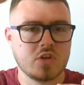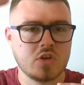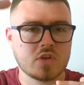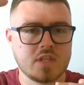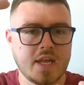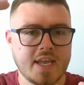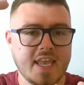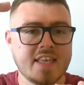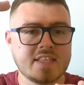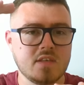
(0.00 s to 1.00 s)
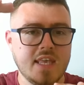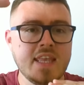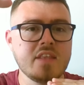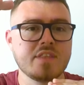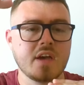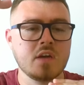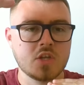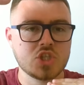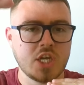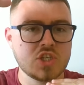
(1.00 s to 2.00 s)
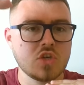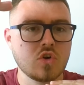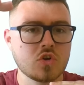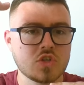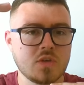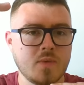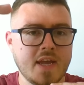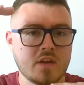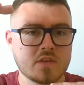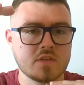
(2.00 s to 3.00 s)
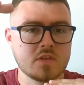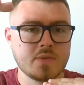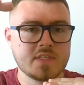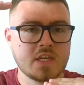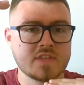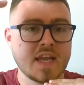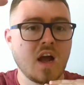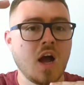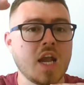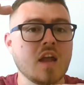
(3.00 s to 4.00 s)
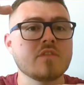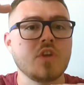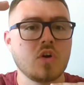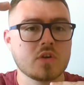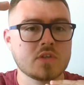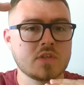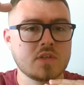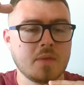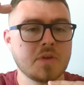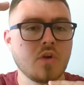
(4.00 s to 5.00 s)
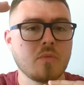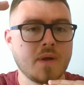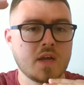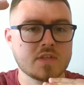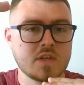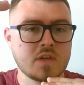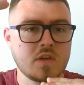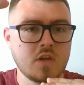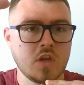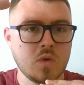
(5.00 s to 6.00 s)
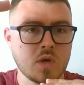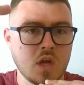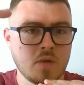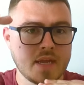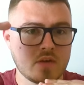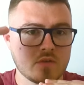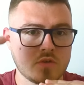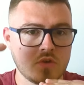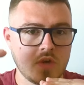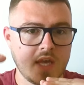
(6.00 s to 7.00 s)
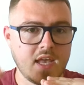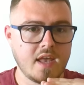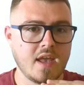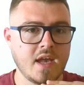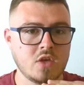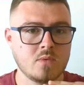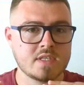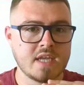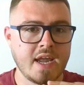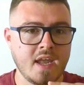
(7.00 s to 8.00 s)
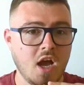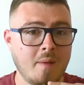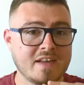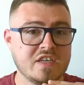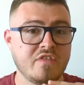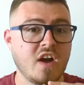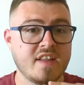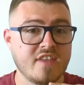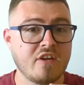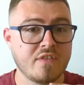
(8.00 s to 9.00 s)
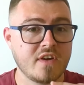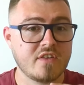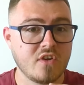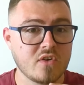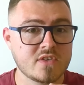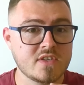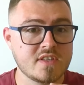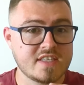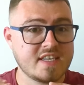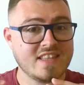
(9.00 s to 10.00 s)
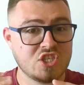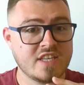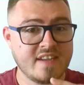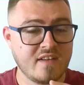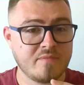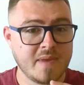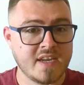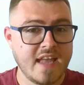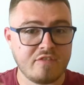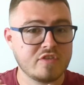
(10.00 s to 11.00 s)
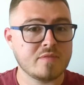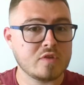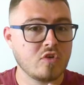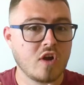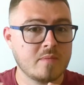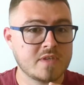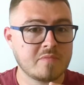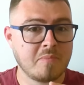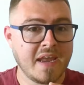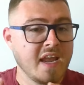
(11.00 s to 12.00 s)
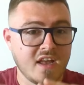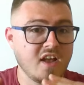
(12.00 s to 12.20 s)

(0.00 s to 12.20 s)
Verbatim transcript: looks like is either changing your conscious awareness. So instead of saying, I love dogs, I'm a dog person, you would come down to here and you would say, I'm actually terrified of dogs. They scare the shit out of me. Every time a dog comes up to me,